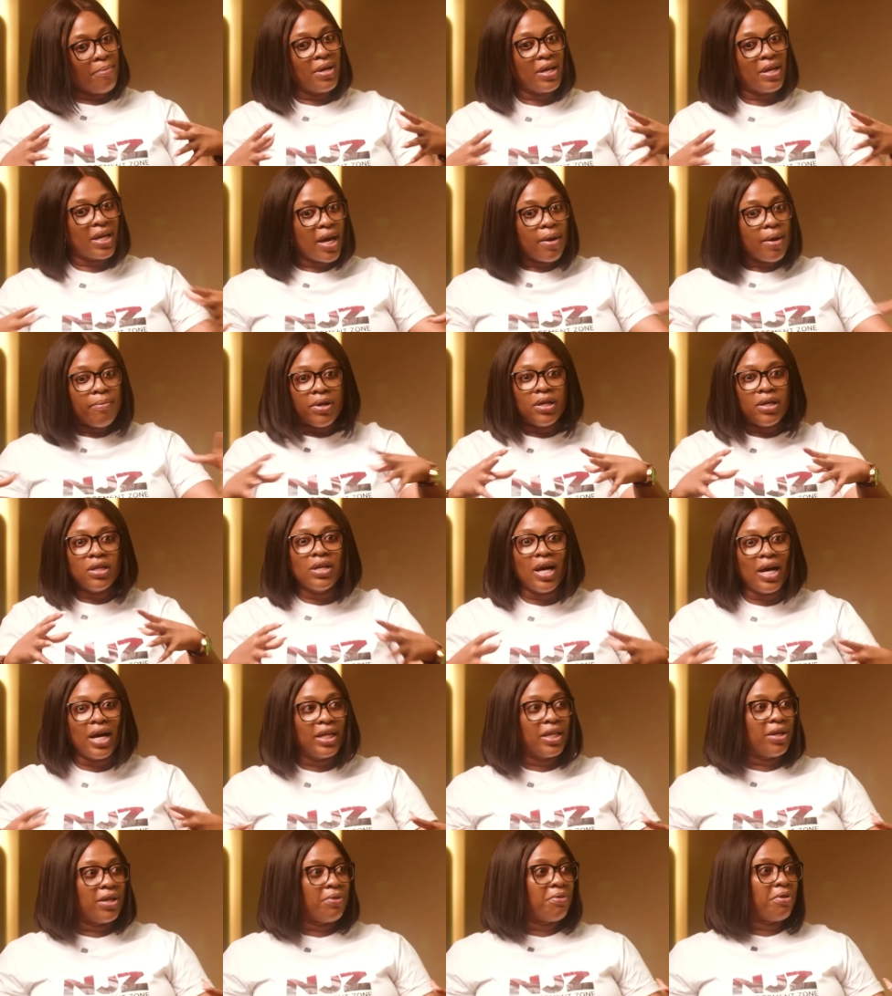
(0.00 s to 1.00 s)
came in
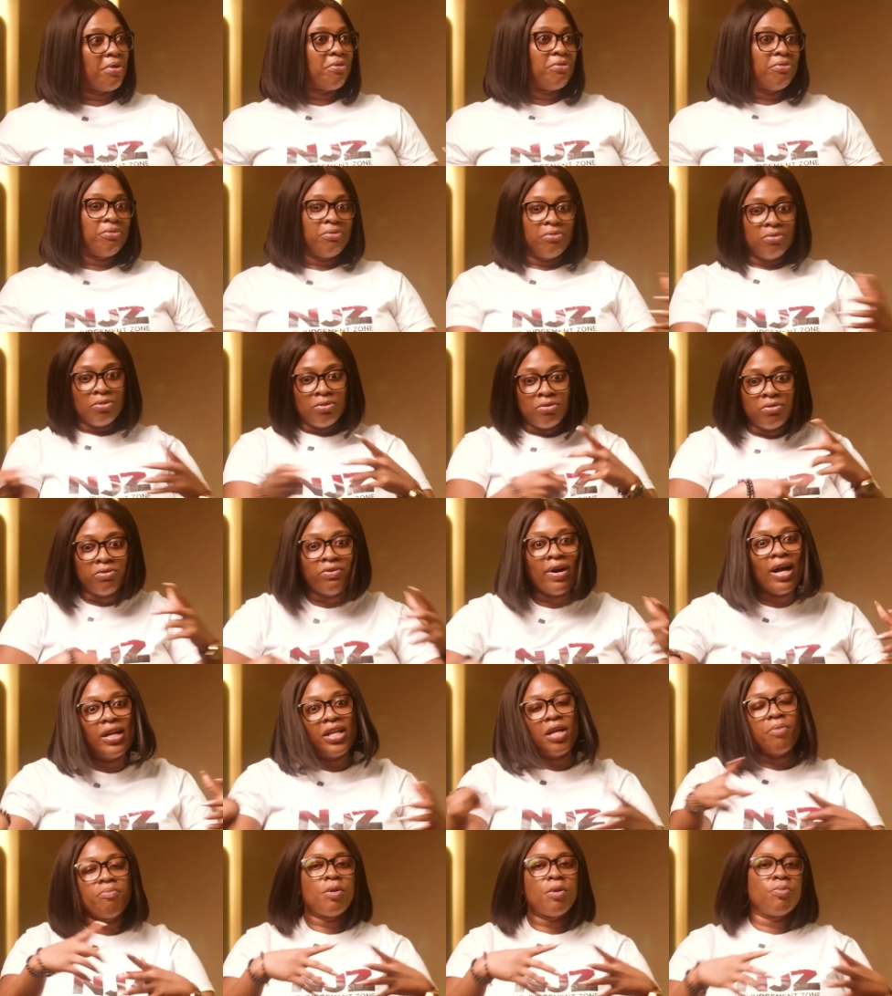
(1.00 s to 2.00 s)
and they were
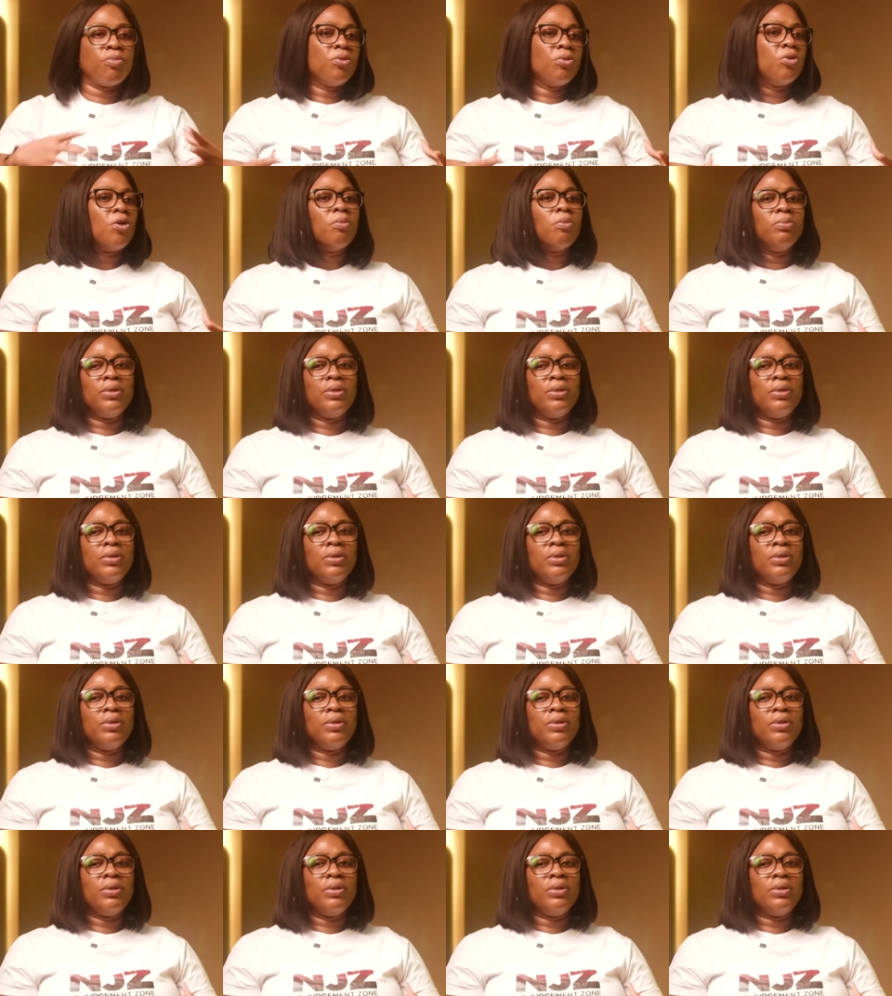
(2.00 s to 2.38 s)
running people up.